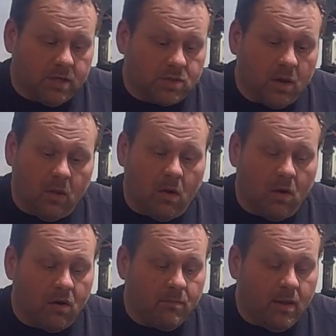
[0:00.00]
control
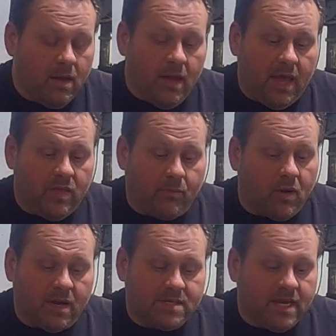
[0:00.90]
arm in the
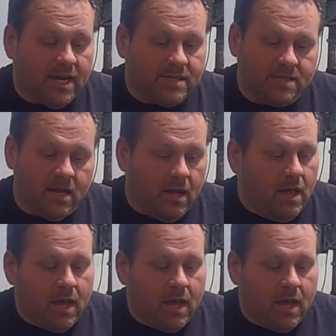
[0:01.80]
process.